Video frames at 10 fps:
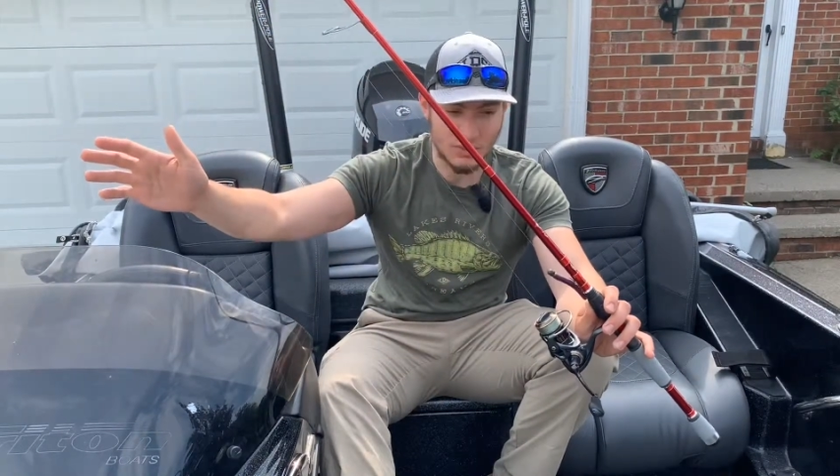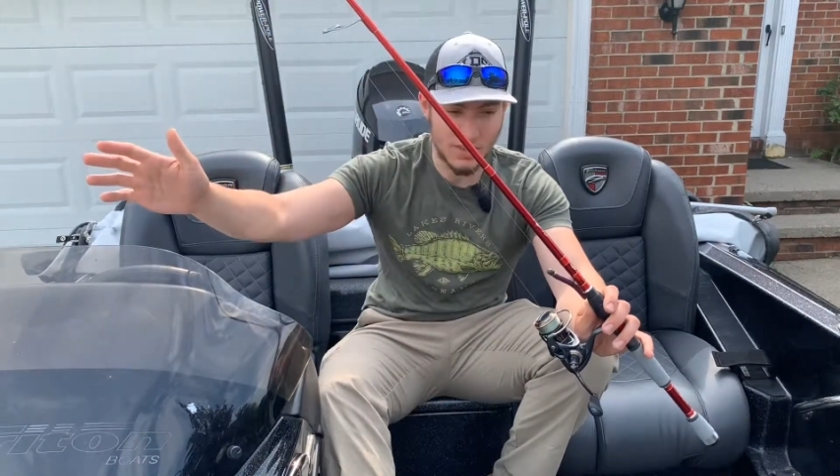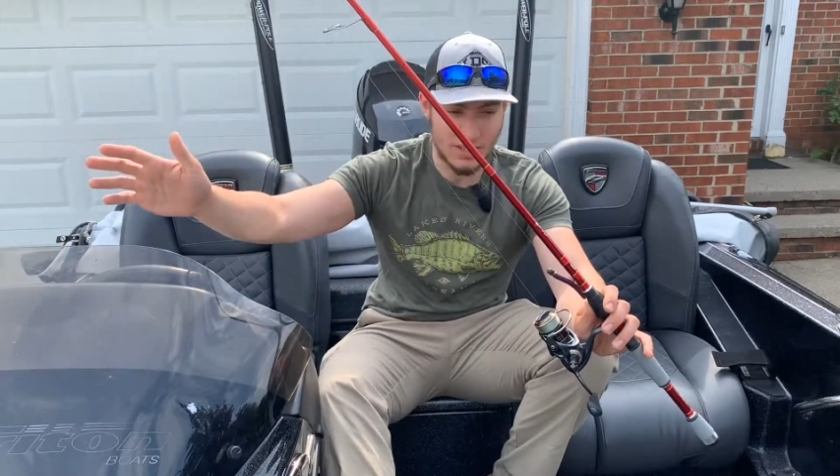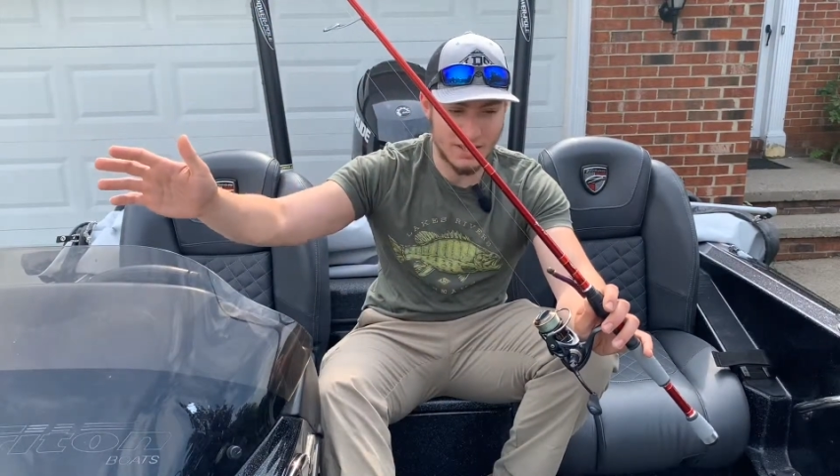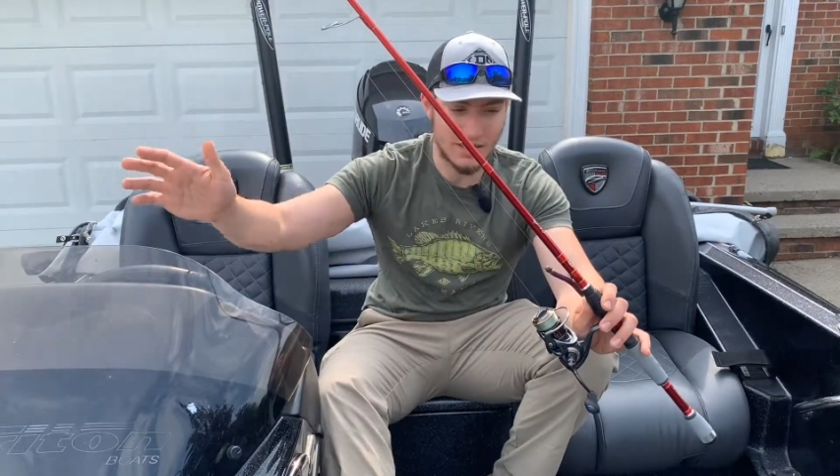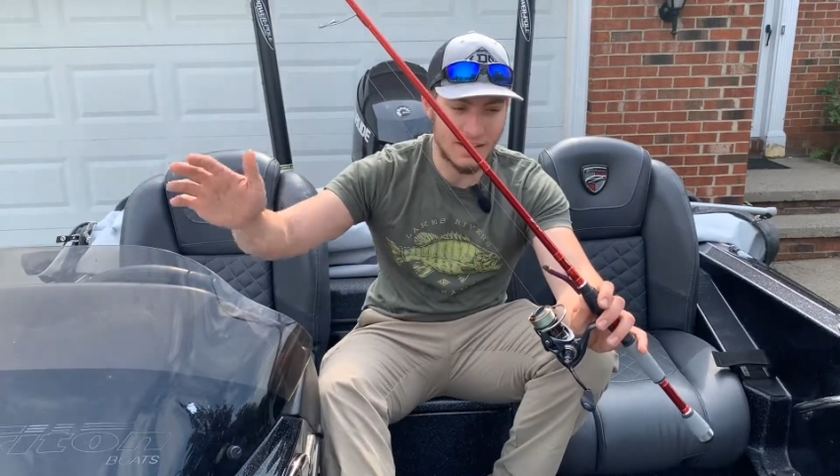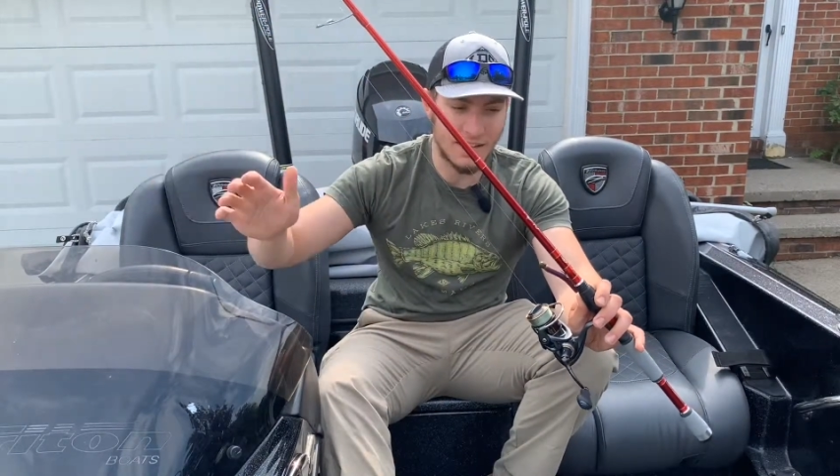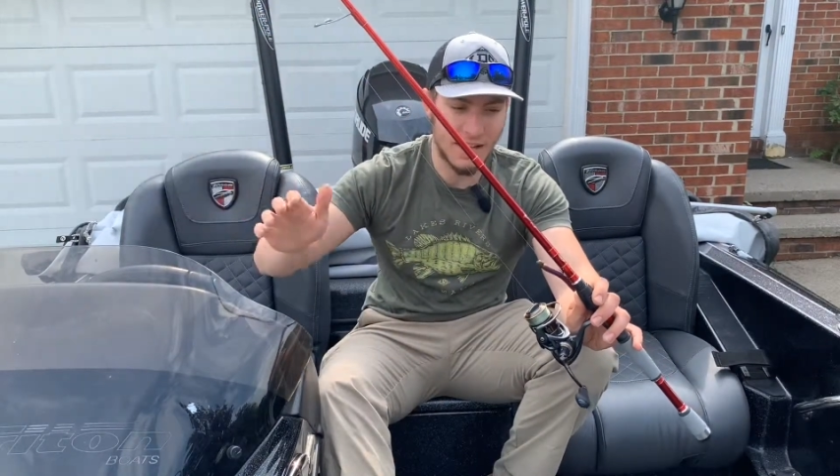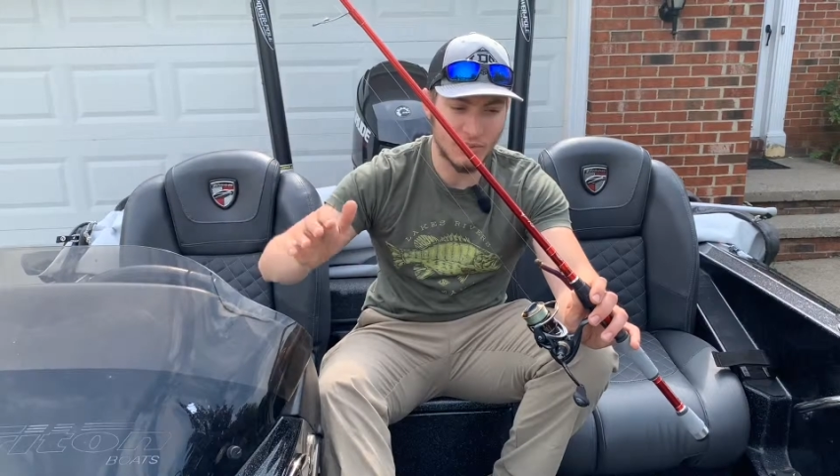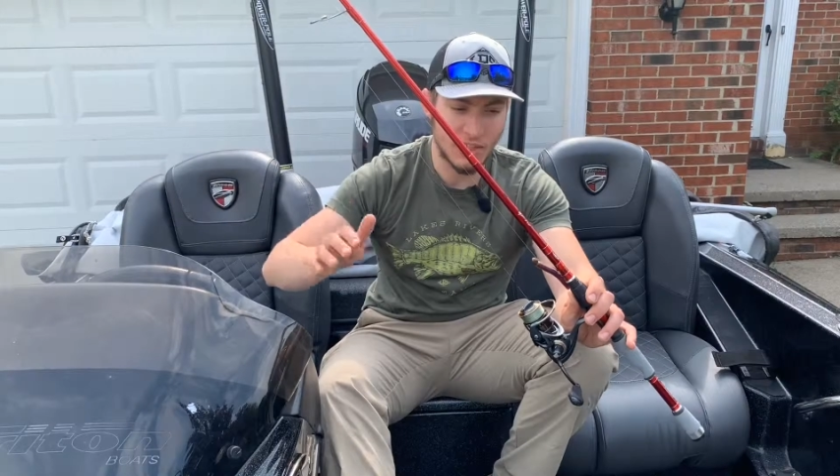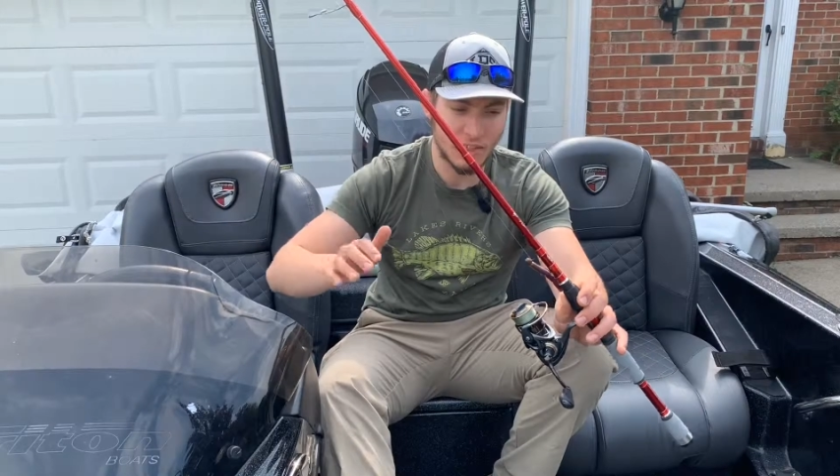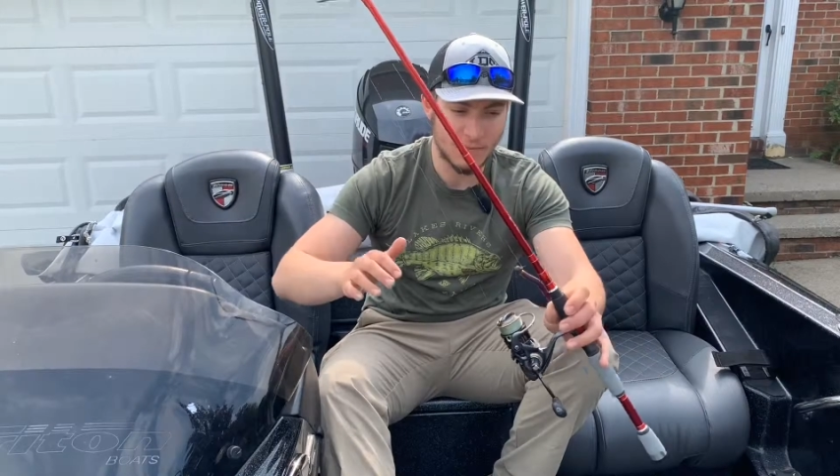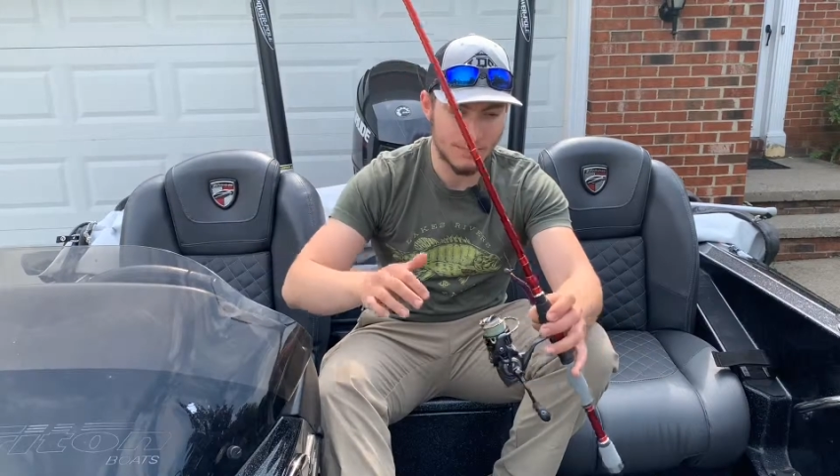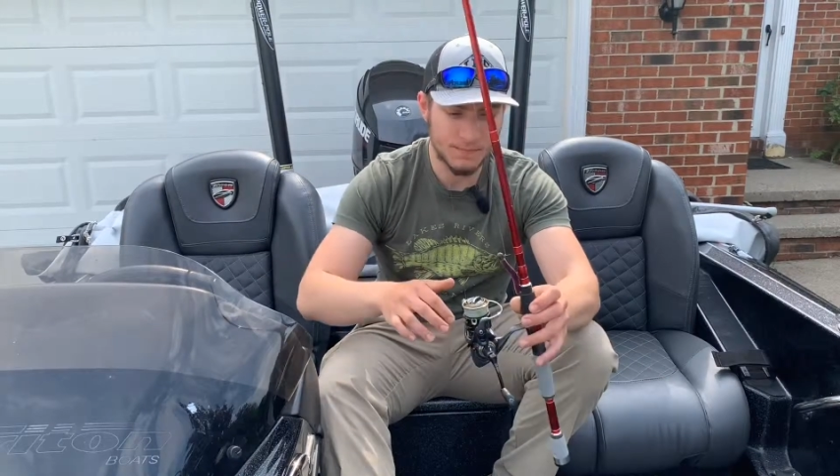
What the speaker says: with it to get it out there.